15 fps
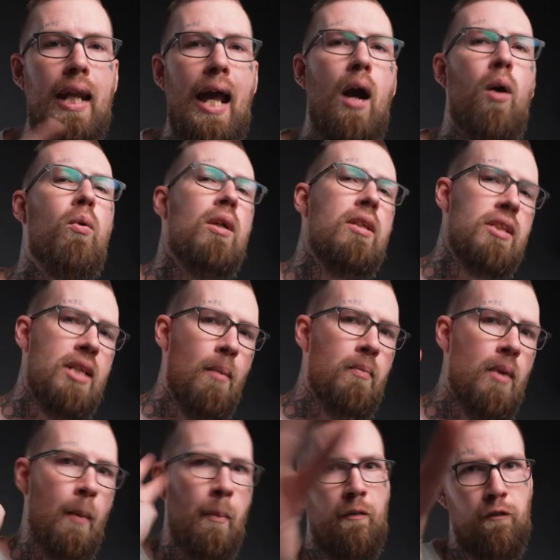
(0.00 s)
Now, tip
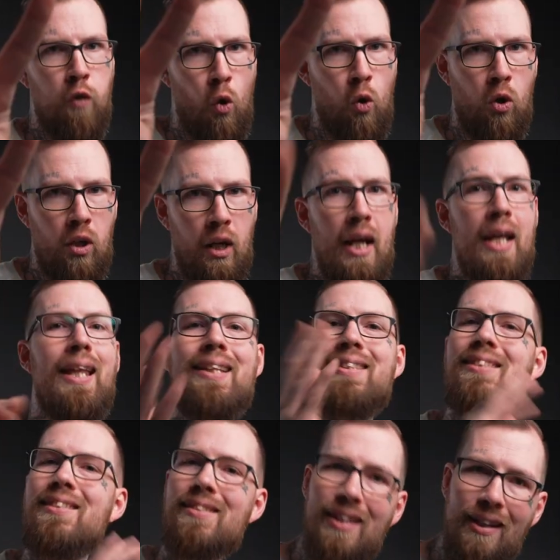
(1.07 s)
number four that's
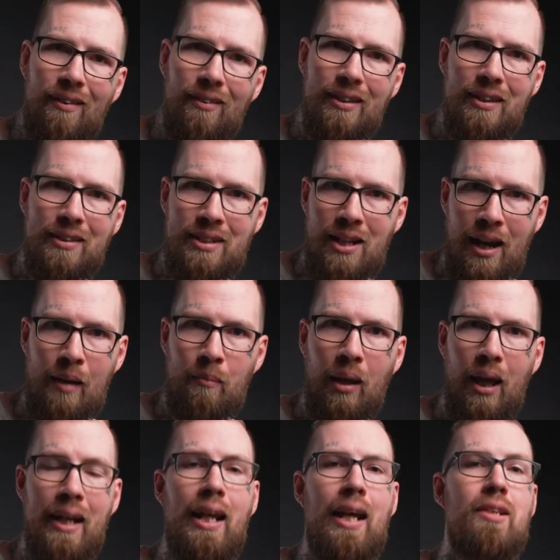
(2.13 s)
still in the
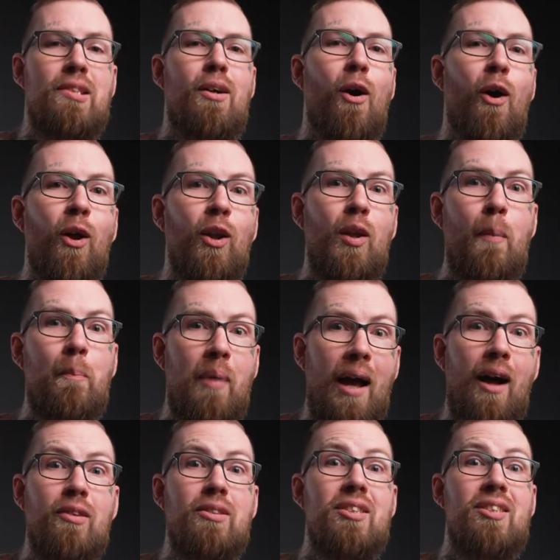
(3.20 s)
timeline is all
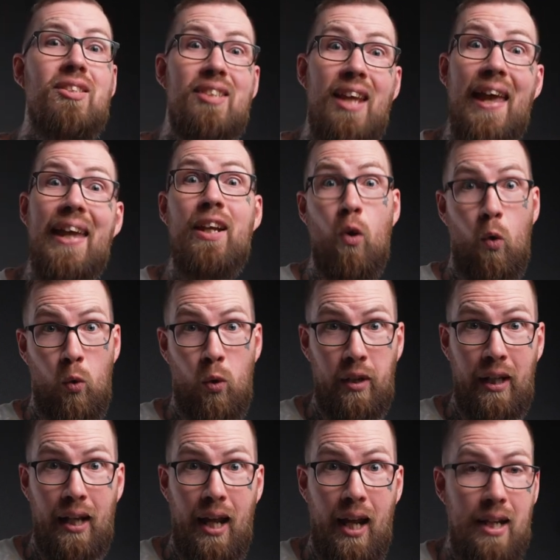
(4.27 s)
about staying
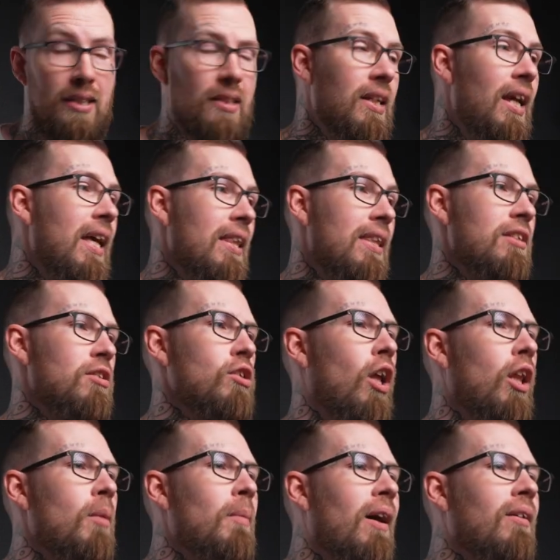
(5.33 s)
organized. This is
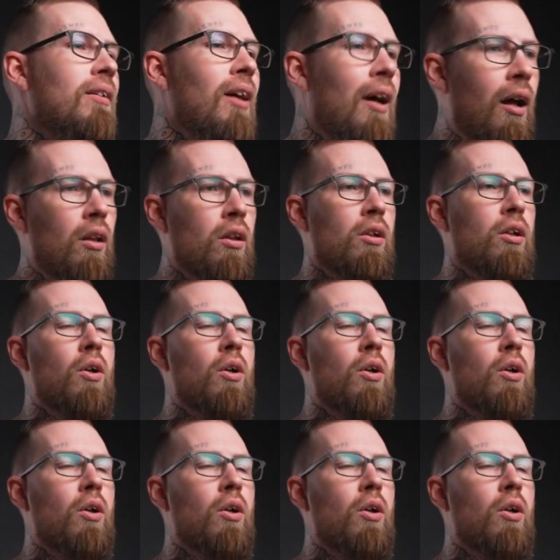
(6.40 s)
all about color